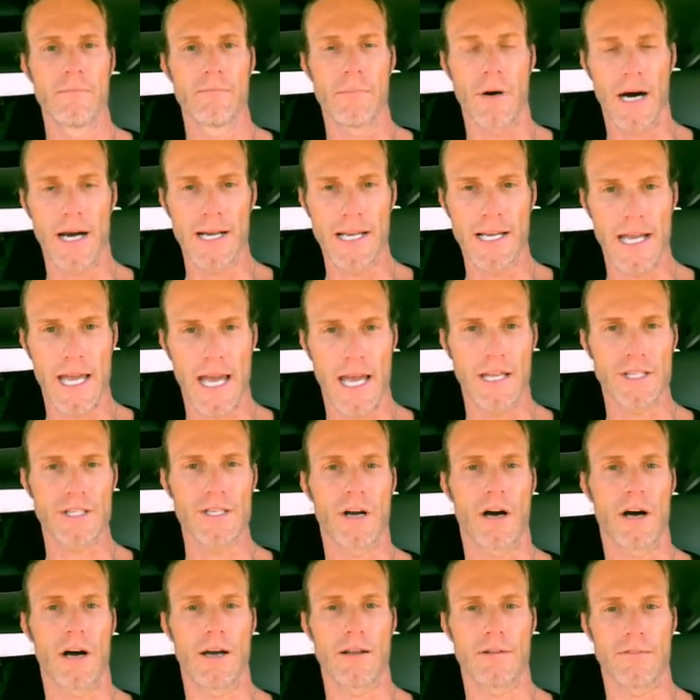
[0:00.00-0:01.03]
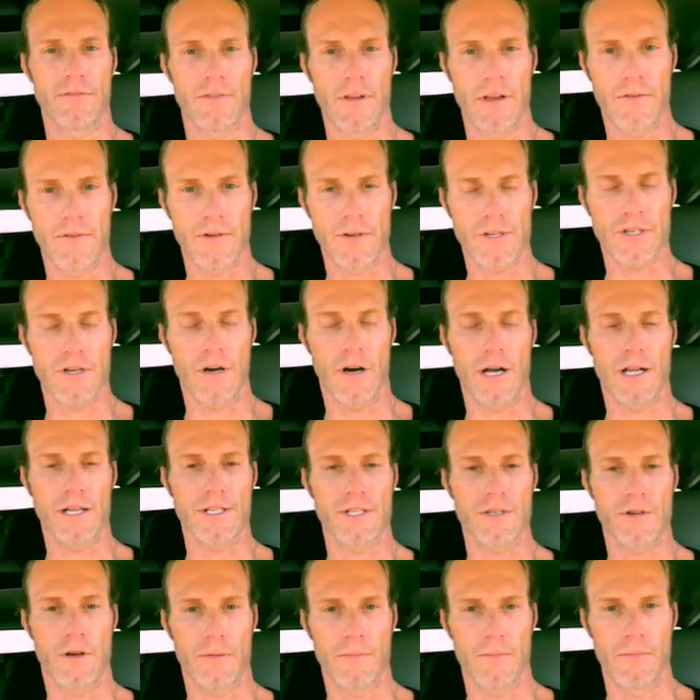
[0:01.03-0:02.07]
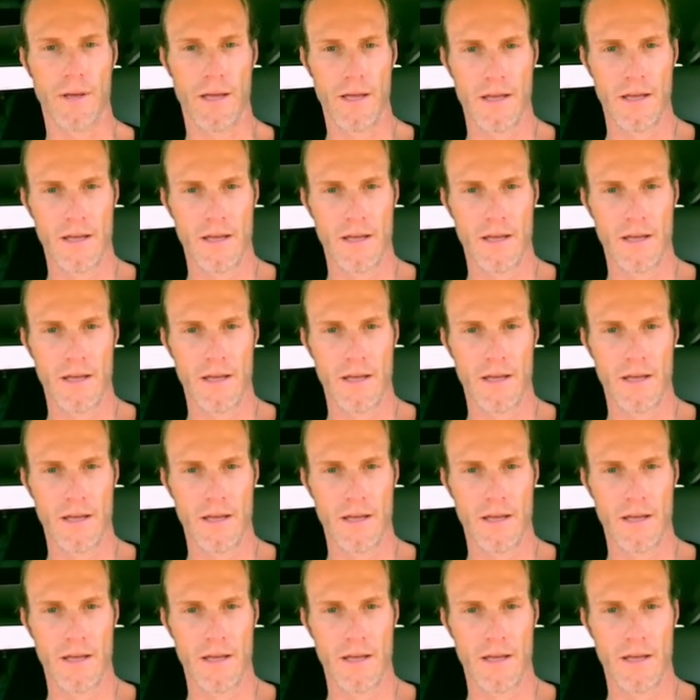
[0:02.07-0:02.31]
Body ache's gone, fever's gone, so I'm